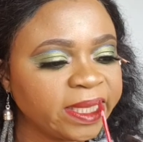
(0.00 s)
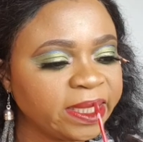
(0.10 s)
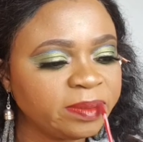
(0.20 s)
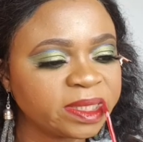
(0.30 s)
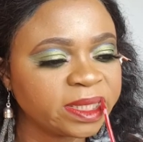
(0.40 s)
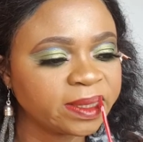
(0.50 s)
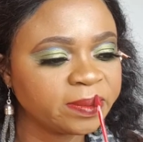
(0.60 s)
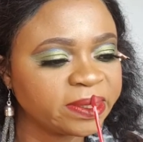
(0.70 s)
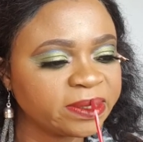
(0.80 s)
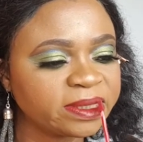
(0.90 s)
a lipstick,
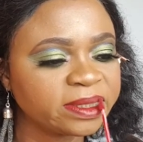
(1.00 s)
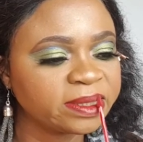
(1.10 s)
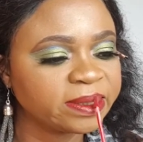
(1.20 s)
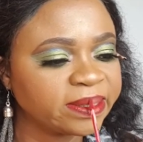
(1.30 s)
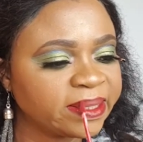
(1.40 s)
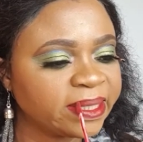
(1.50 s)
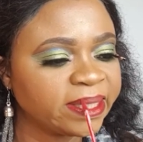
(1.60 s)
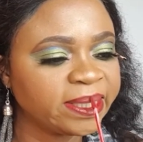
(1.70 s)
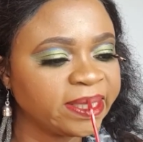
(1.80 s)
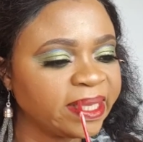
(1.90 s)
because
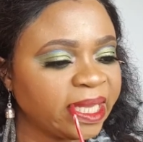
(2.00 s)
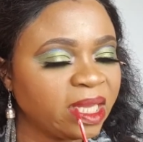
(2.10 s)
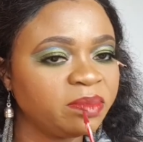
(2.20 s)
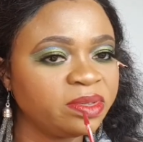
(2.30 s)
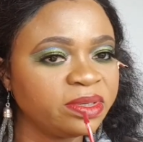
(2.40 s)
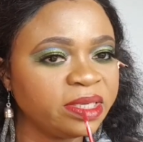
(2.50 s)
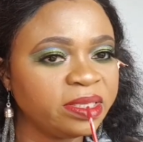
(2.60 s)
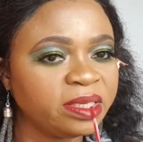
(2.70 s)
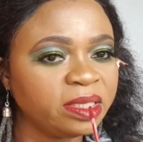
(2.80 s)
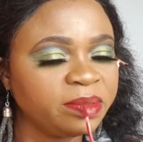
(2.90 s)
I'm not
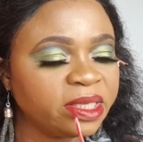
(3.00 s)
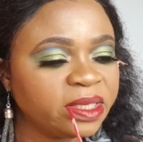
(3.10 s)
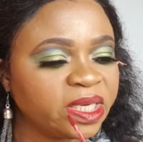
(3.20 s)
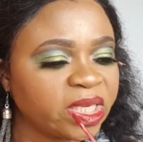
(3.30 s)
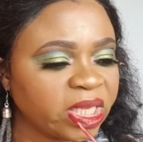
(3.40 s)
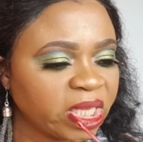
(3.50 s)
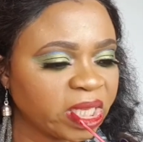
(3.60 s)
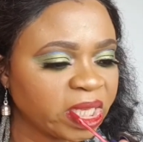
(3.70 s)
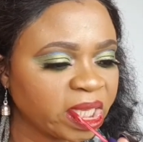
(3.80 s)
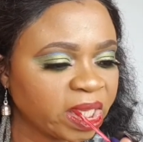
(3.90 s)
really a lip girl.
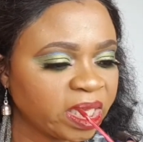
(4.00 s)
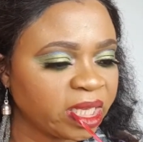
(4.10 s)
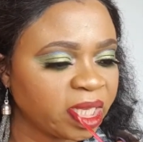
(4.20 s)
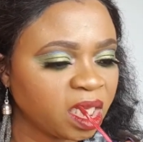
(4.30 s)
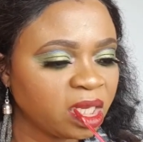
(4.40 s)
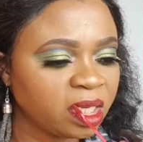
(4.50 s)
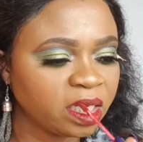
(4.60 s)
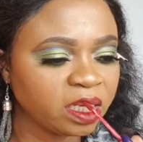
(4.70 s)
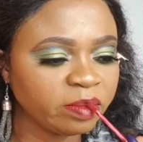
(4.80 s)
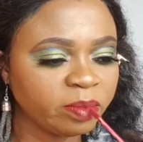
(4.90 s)

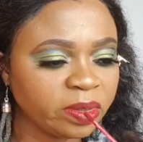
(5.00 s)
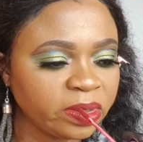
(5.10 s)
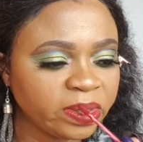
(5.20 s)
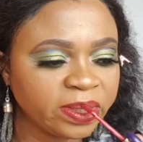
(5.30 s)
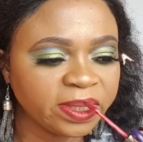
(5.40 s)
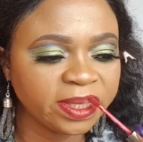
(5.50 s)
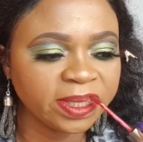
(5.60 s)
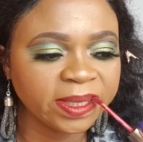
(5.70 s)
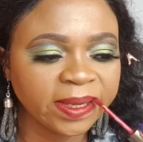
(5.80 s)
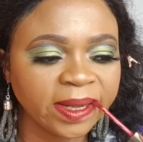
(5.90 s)
I'm more
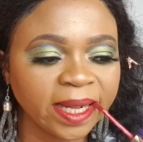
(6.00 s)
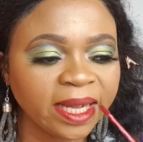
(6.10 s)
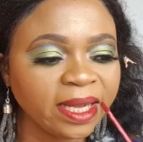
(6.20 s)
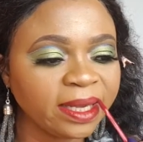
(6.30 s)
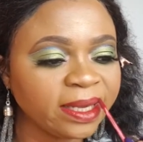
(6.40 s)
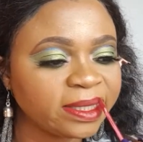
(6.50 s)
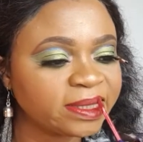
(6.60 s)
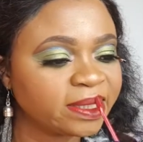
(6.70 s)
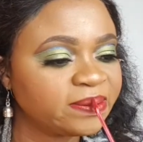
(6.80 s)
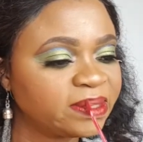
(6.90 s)

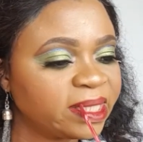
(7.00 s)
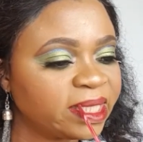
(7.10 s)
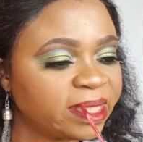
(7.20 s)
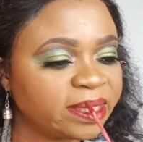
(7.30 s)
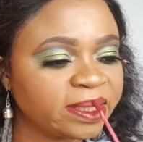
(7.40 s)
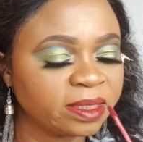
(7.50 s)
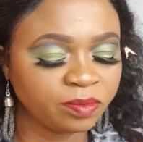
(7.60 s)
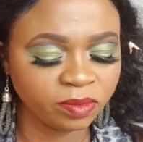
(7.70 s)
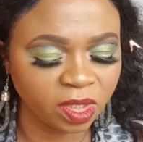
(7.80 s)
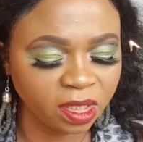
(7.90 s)
eyeshadow girl.
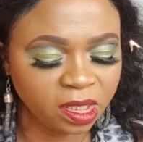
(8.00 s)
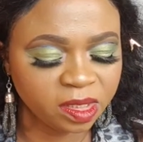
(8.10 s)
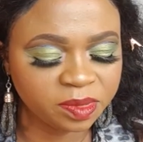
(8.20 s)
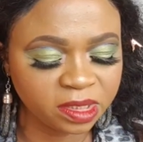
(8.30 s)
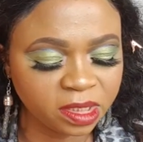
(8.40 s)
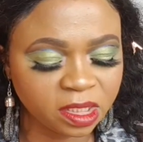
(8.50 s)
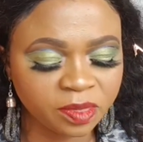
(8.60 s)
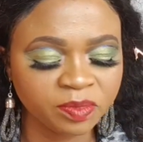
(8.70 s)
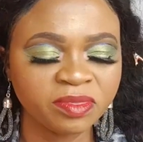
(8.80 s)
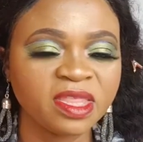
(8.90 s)
Lipstick,
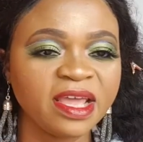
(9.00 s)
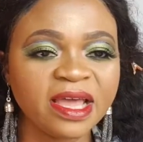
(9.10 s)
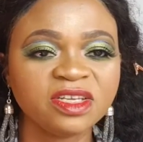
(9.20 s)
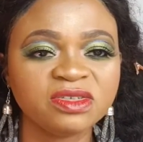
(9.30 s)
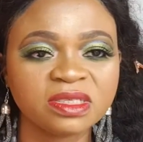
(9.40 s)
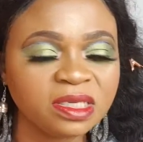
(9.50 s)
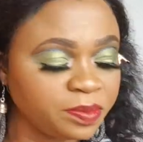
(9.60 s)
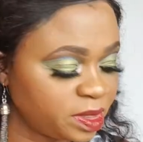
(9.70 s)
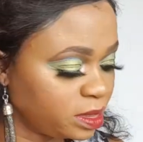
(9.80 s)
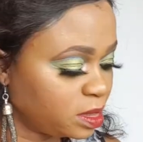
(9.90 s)
I use
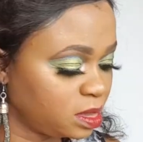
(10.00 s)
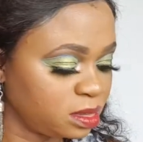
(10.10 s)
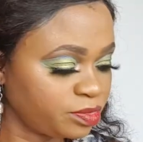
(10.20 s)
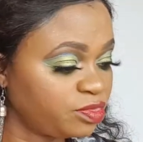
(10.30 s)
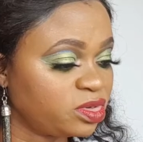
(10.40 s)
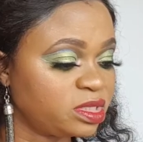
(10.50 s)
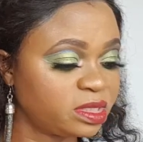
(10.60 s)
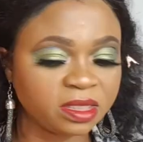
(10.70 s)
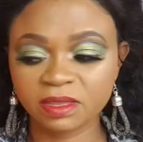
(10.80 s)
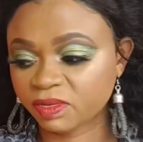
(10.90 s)
lipstick for the
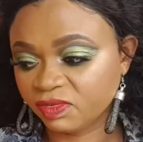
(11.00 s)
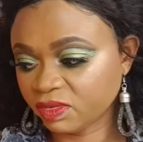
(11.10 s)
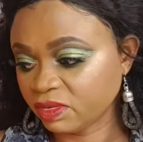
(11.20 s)
sake of